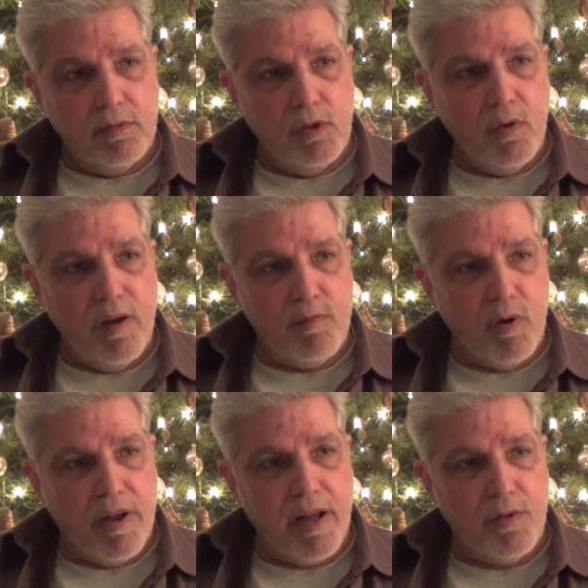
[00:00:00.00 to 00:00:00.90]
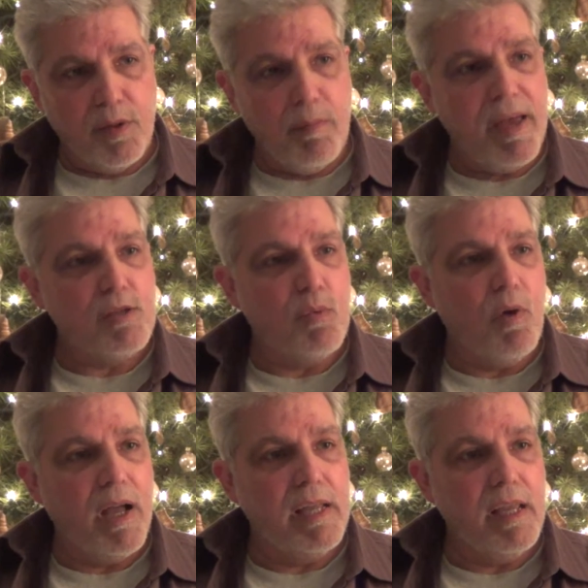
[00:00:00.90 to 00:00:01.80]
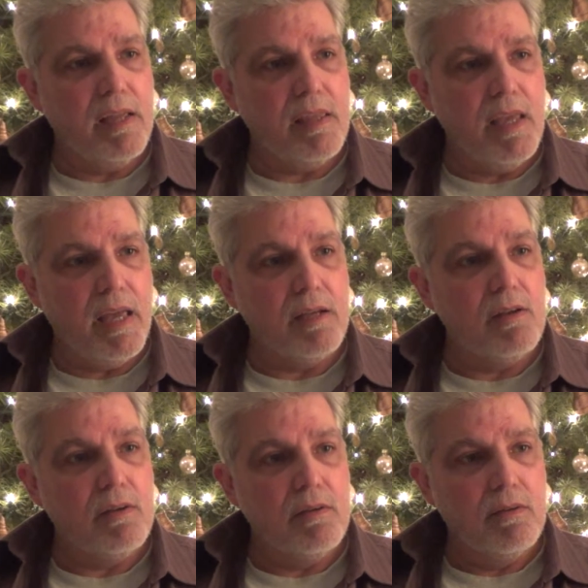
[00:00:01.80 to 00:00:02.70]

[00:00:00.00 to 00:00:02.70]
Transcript: You have brought out the best wine at the end.